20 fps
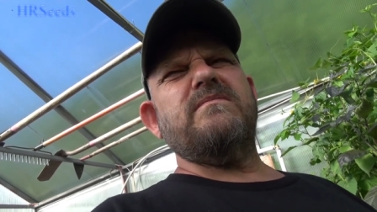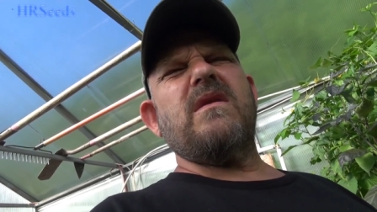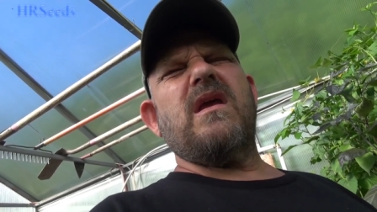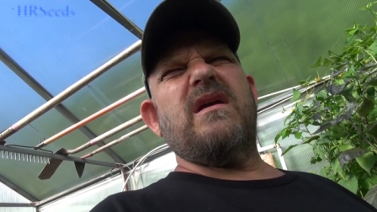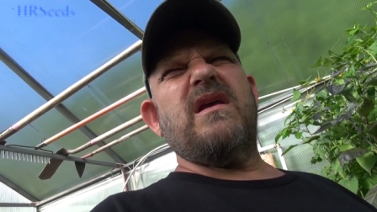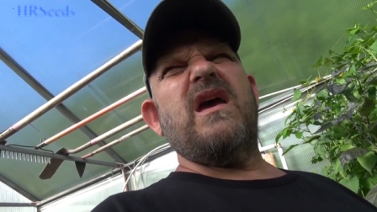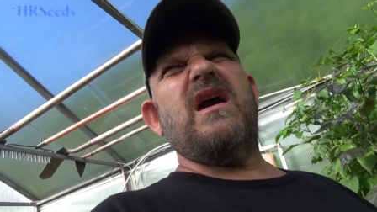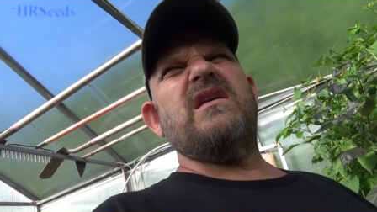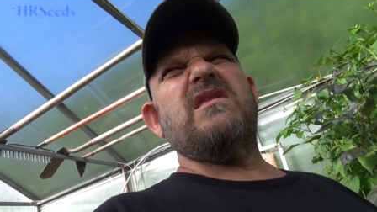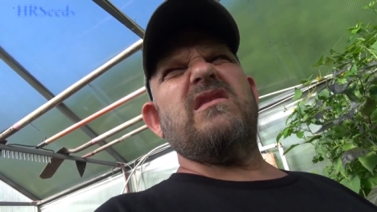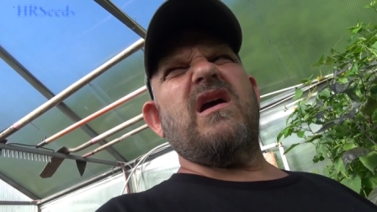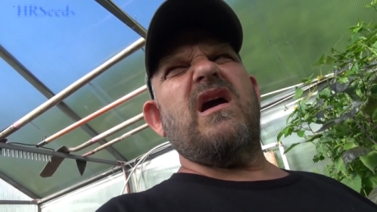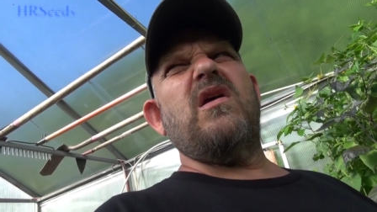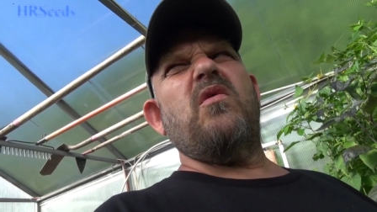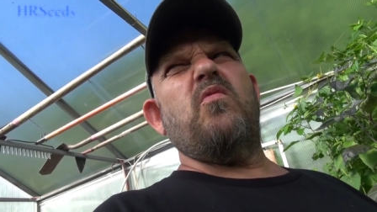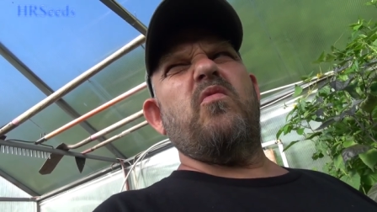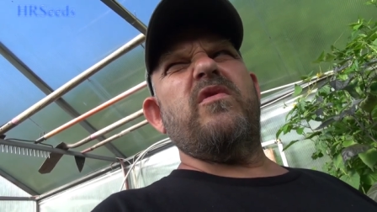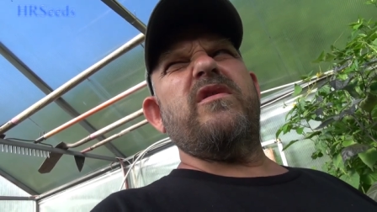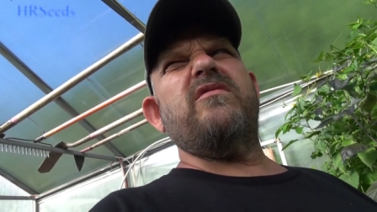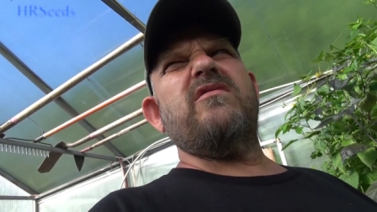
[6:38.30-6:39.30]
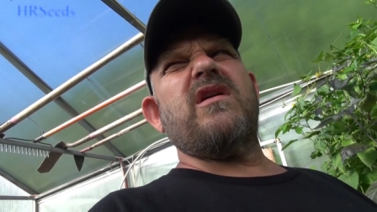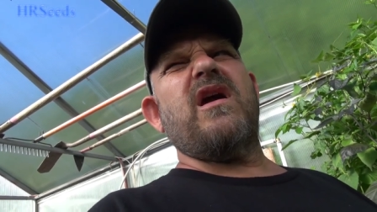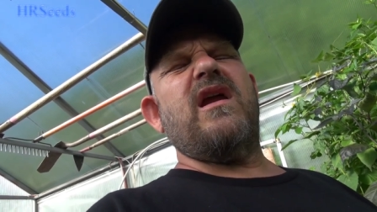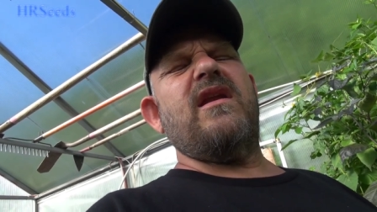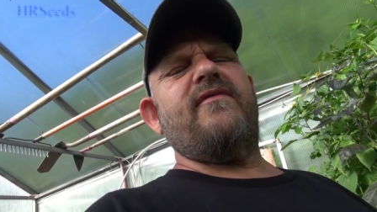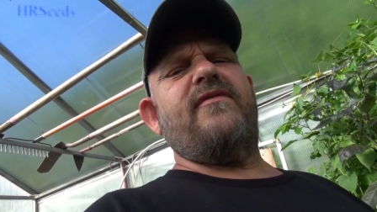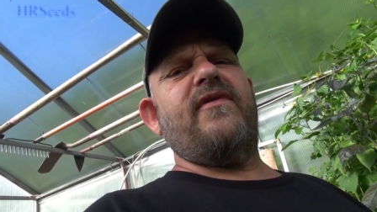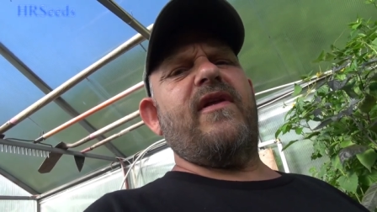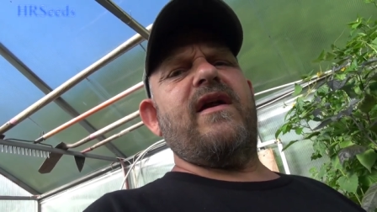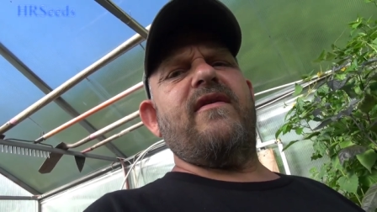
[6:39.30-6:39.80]
Yeah, it's got a weird
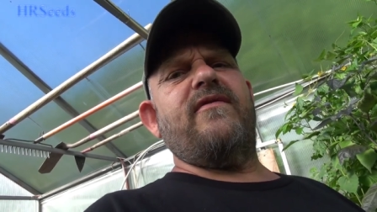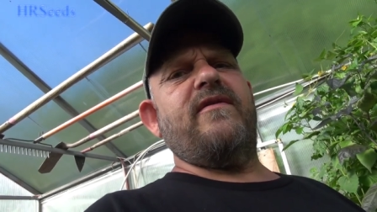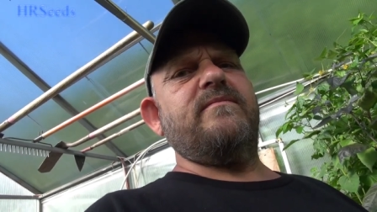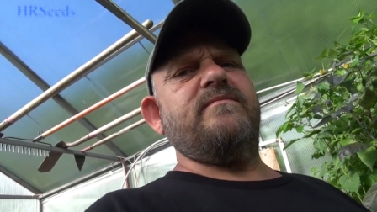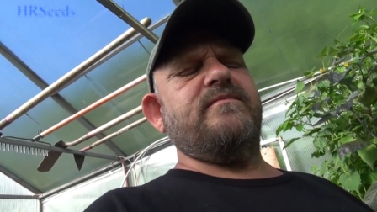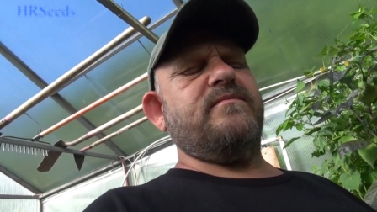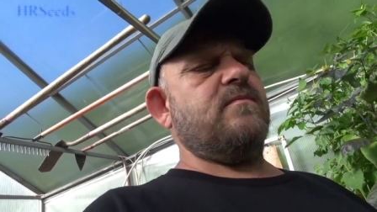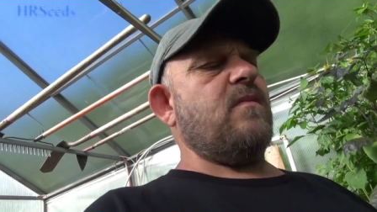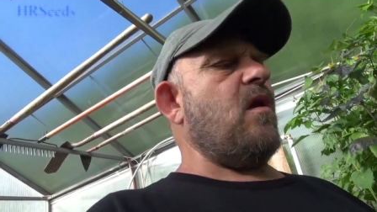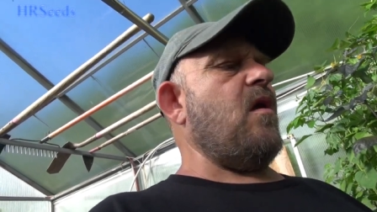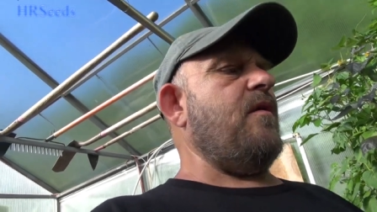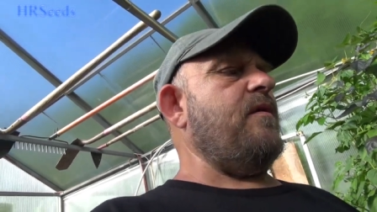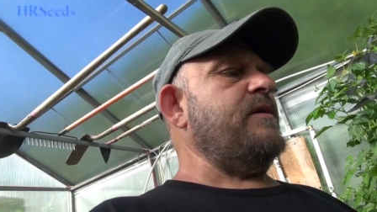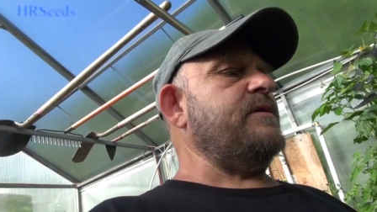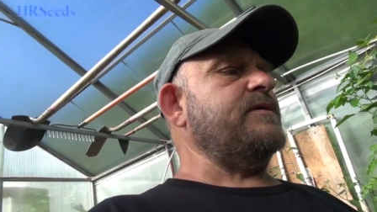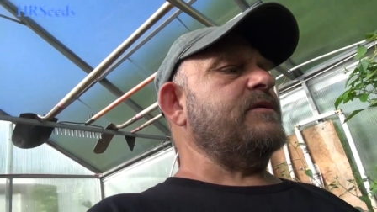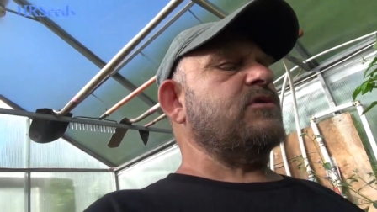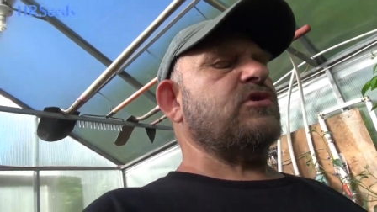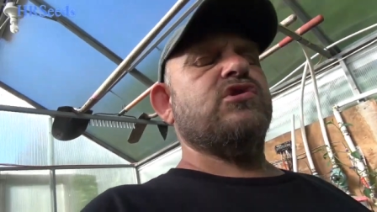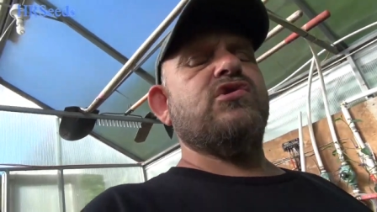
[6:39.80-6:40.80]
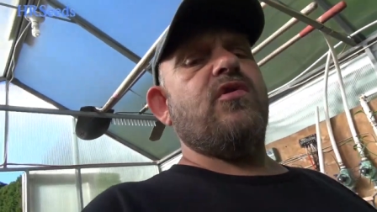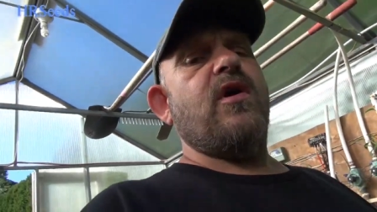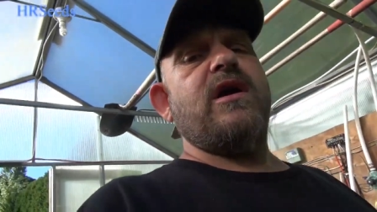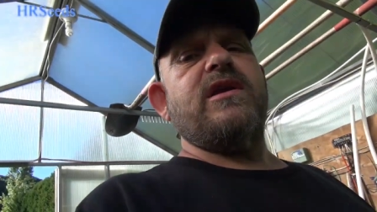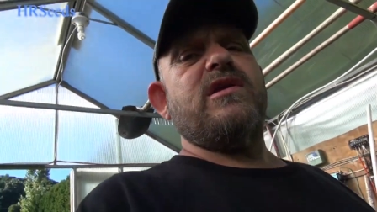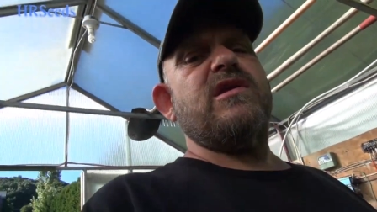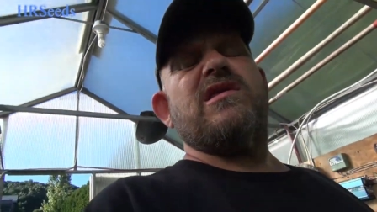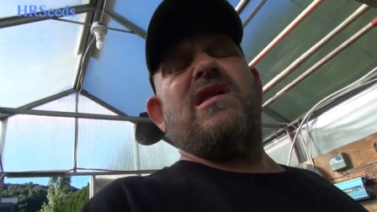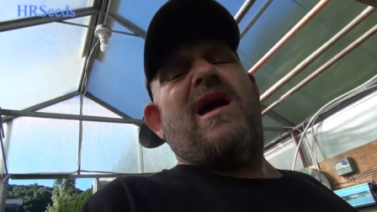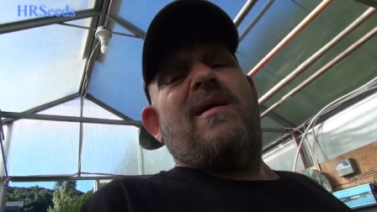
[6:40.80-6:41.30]
kind of flavor.
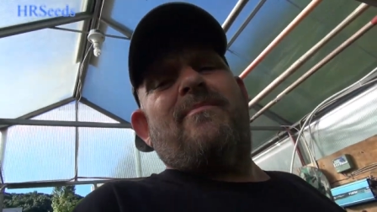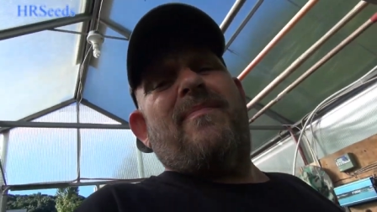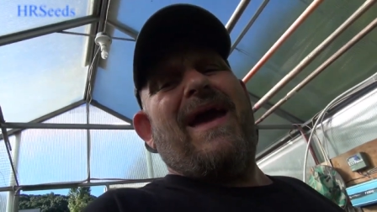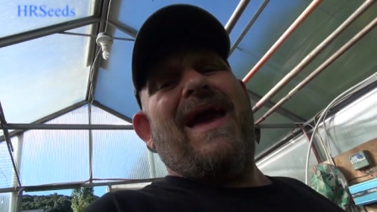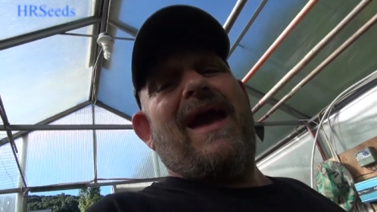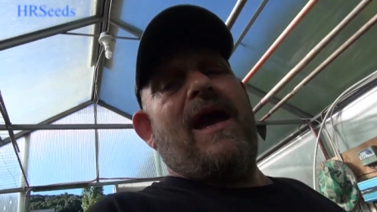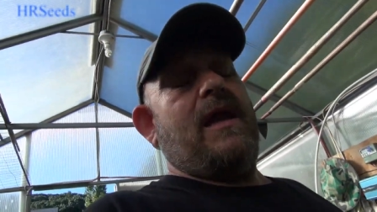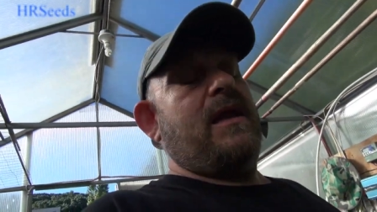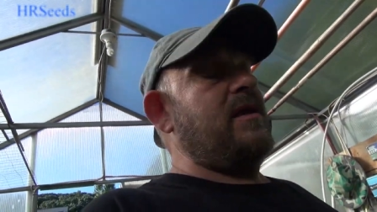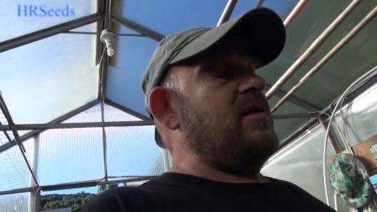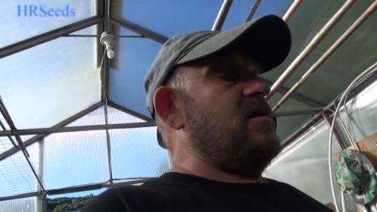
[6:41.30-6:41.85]
Strange. It's not bad.